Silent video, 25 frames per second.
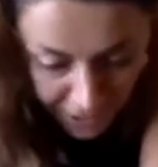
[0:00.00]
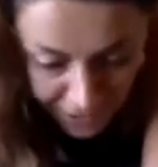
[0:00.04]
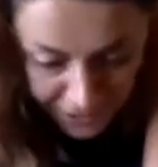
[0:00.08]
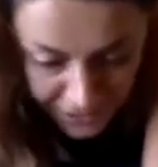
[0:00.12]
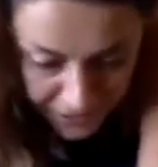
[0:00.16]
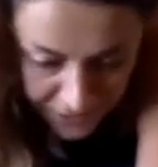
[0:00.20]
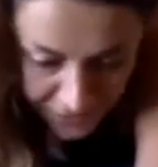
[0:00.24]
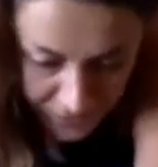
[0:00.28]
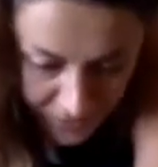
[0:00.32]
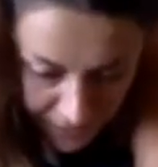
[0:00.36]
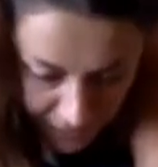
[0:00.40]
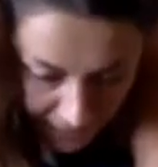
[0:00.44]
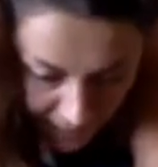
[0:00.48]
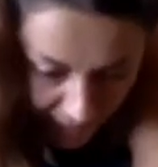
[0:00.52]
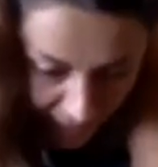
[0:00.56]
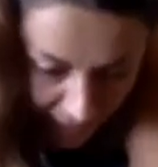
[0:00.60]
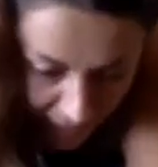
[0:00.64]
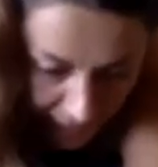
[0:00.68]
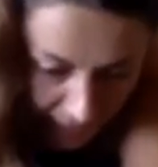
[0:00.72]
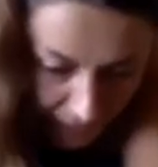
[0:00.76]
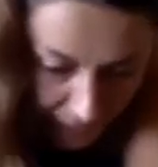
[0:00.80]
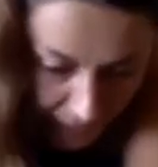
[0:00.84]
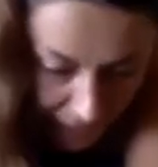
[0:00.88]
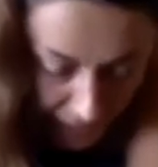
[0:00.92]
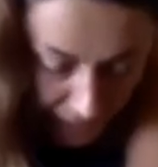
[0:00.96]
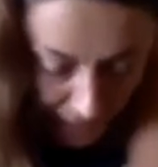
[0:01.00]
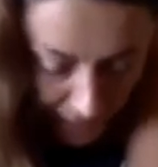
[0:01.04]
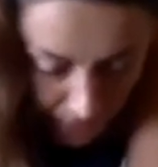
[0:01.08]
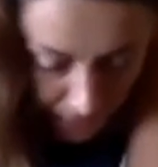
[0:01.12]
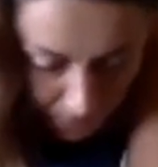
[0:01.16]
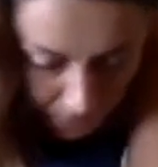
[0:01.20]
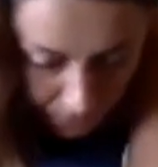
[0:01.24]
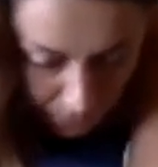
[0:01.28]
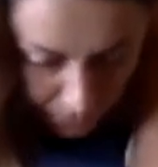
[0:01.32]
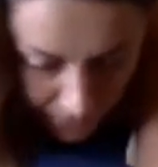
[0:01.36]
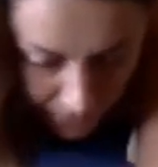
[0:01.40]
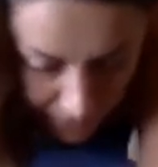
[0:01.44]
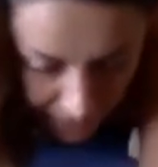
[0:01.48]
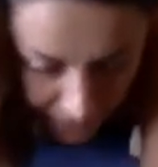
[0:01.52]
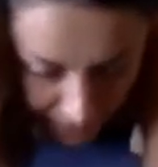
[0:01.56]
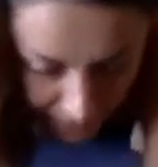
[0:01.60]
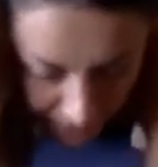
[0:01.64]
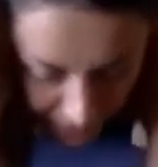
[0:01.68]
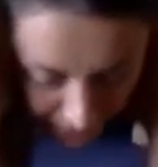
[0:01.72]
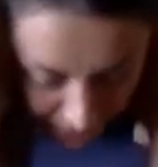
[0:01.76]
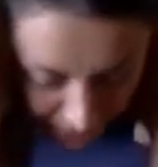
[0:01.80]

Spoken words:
as you can, bringing